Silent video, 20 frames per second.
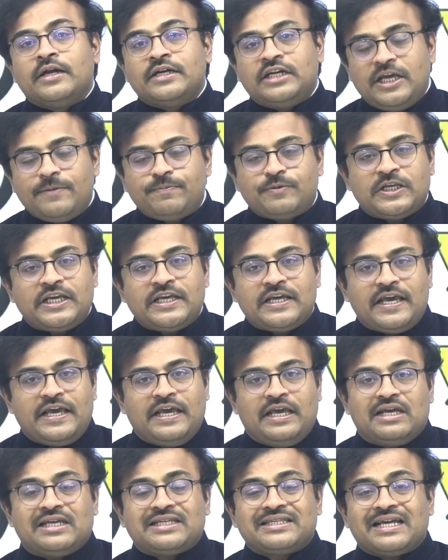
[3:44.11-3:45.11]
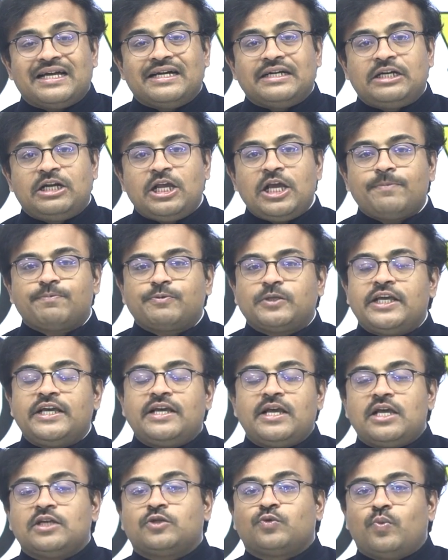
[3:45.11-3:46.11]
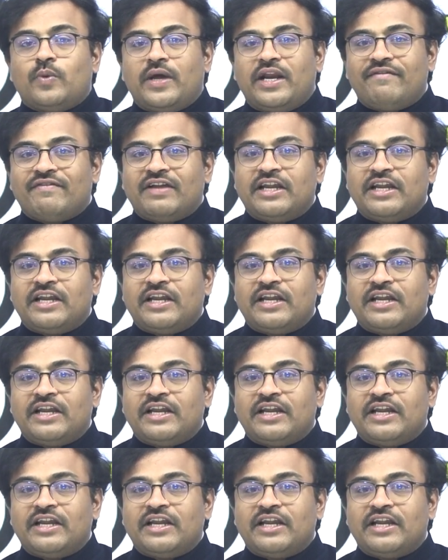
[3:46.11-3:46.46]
DeepSeek is very,